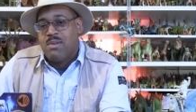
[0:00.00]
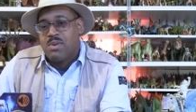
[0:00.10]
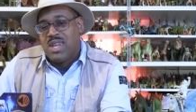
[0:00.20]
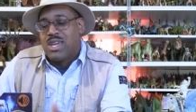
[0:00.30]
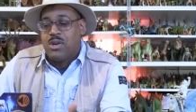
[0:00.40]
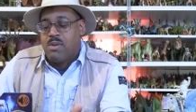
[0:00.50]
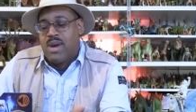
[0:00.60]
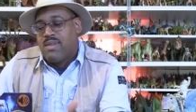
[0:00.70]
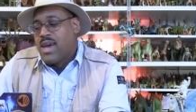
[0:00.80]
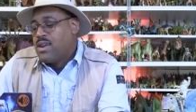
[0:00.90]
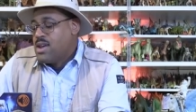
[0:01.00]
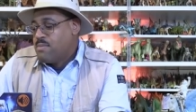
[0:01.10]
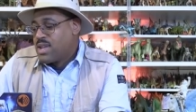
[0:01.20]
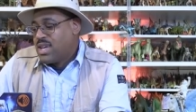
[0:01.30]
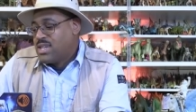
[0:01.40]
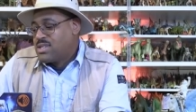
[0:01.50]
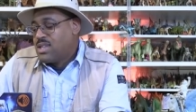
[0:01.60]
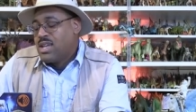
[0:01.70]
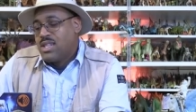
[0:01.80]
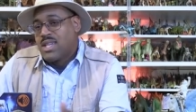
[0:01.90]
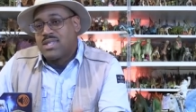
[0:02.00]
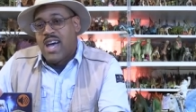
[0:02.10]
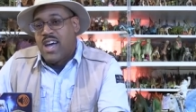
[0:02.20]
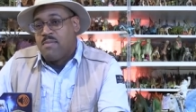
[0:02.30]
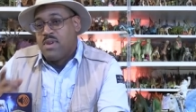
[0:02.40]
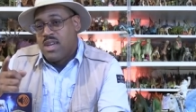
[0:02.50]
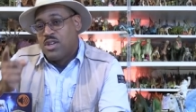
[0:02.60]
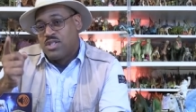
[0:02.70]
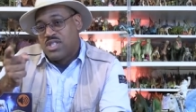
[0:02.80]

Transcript: I remember getting annoyed by that because this time you're